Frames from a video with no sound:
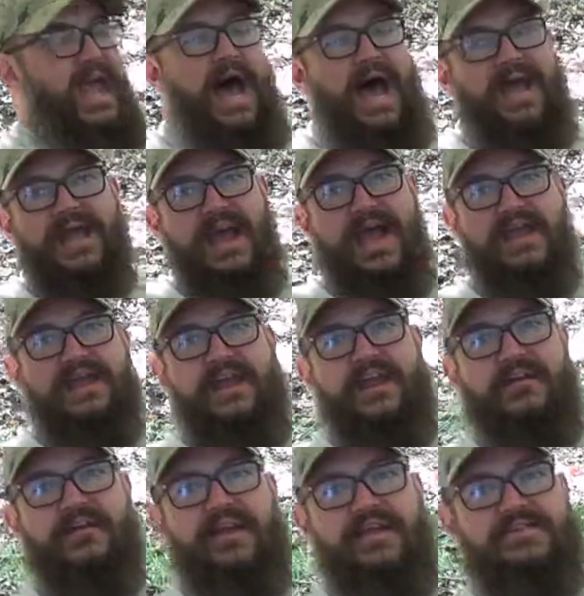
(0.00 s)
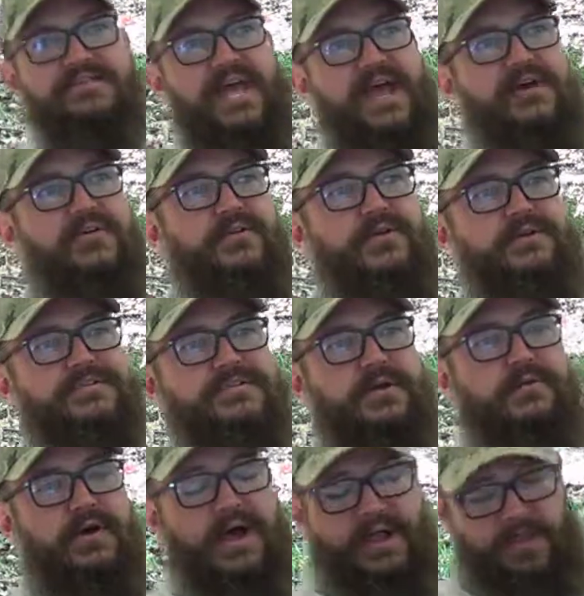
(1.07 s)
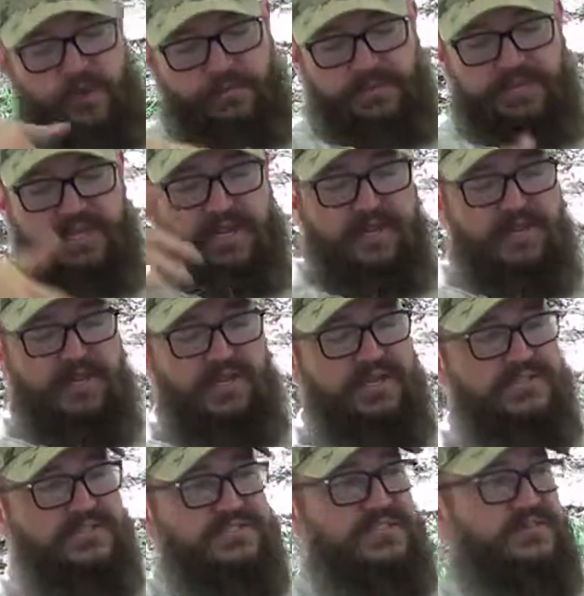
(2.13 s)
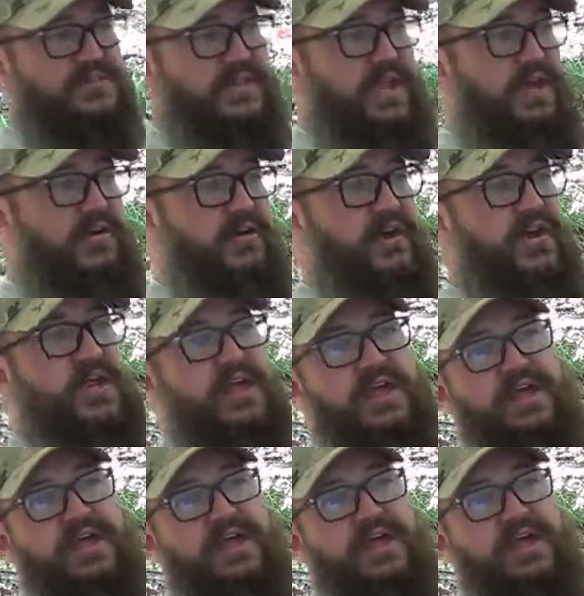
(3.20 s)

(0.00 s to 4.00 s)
I carry in town also. I open carry, conceal carry.